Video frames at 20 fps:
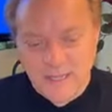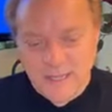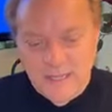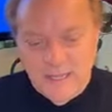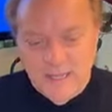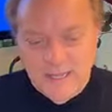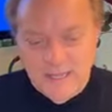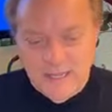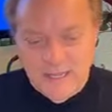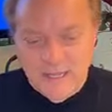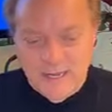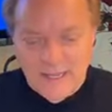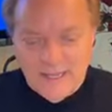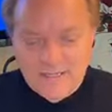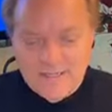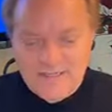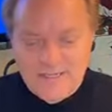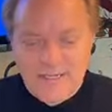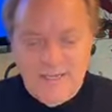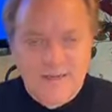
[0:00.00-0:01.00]
And I
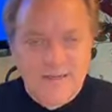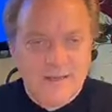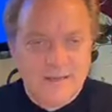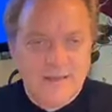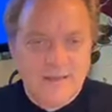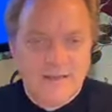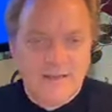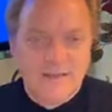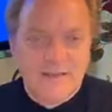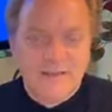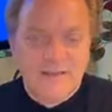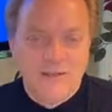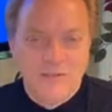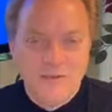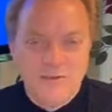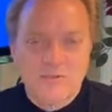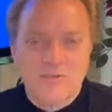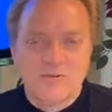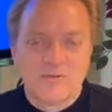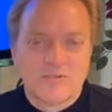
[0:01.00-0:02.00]
said,
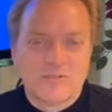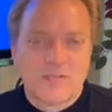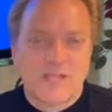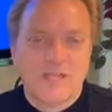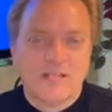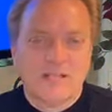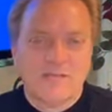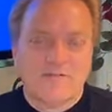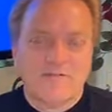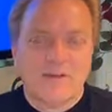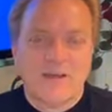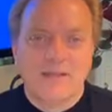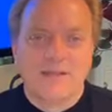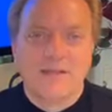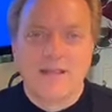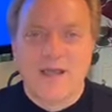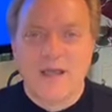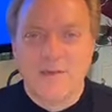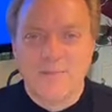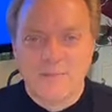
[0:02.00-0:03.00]
use your sanctified
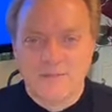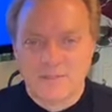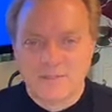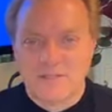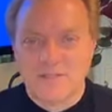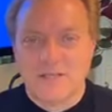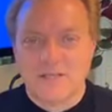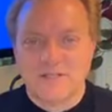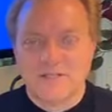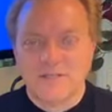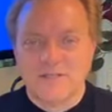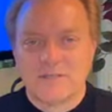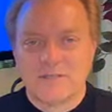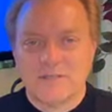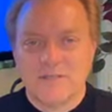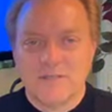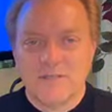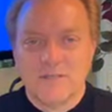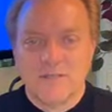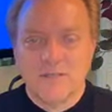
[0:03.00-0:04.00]
common sense.
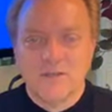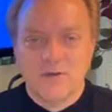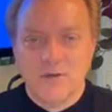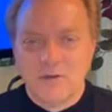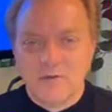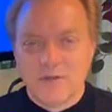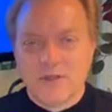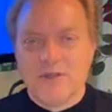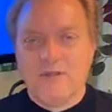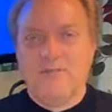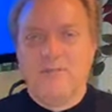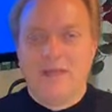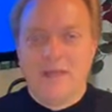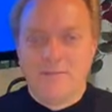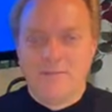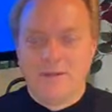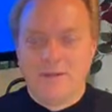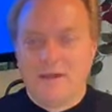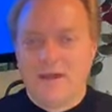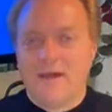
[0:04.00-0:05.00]
You know the
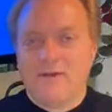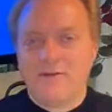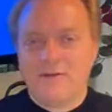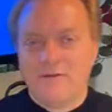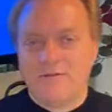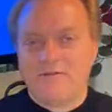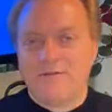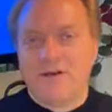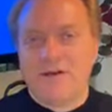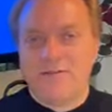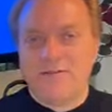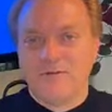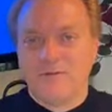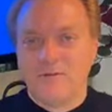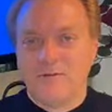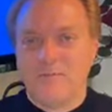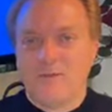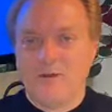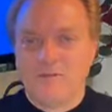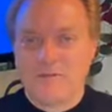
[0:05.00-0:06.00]
commandment, honor your father and
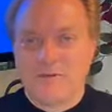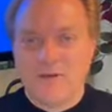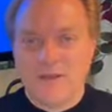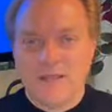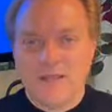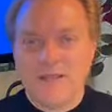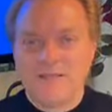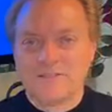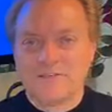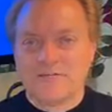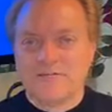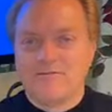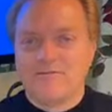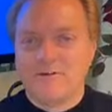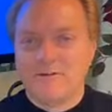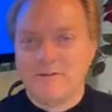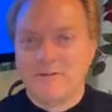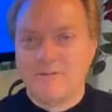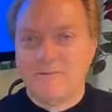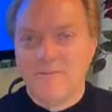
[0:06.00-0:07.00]
your mother, and it's a
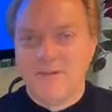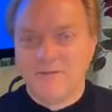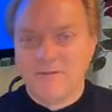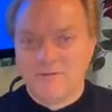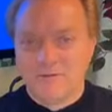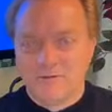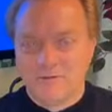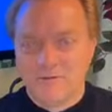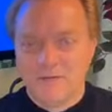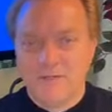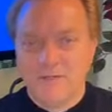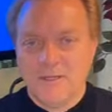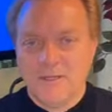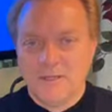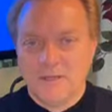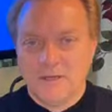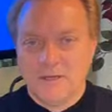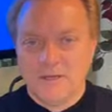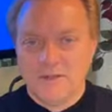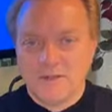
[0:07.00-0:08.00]
fundamental
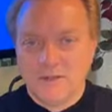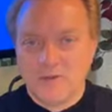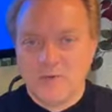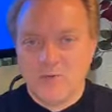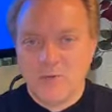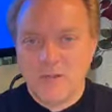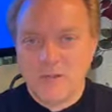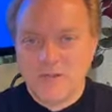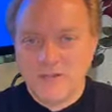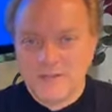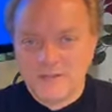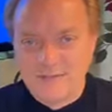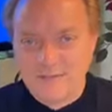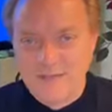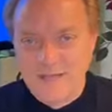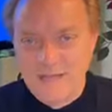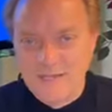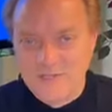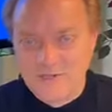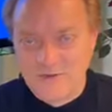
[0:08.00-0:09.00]
thing written into
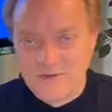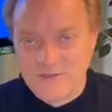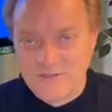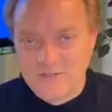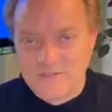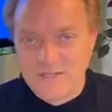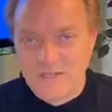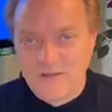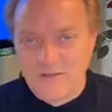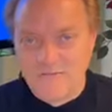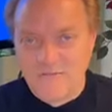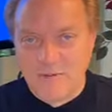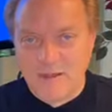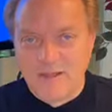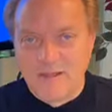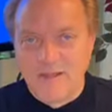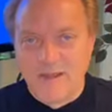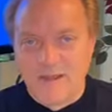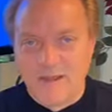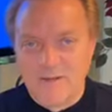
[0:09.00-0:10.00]
nature itself by
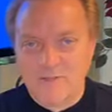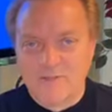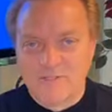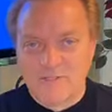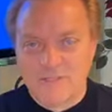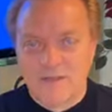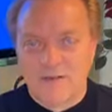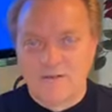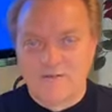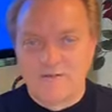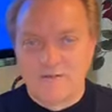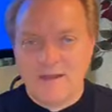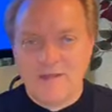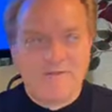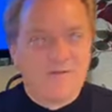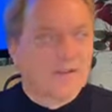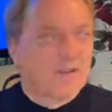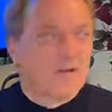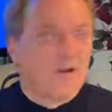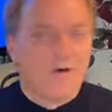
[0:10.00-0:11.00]
God himself.
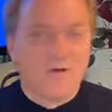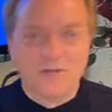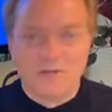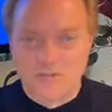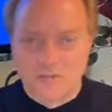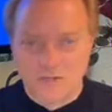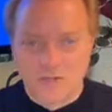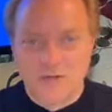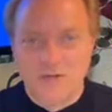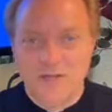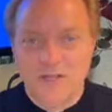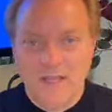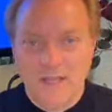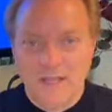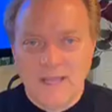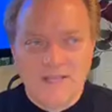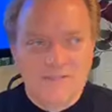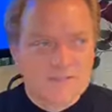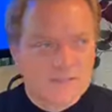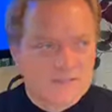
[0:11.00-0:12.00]
Every culture
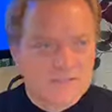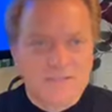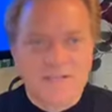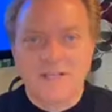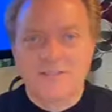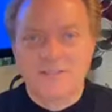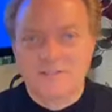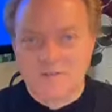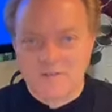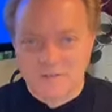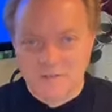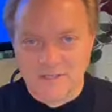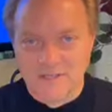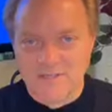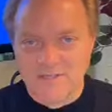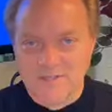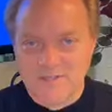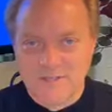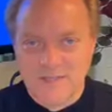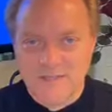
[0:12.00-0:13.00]
has a sense of
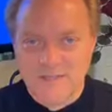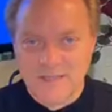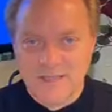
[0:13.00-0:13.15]
this.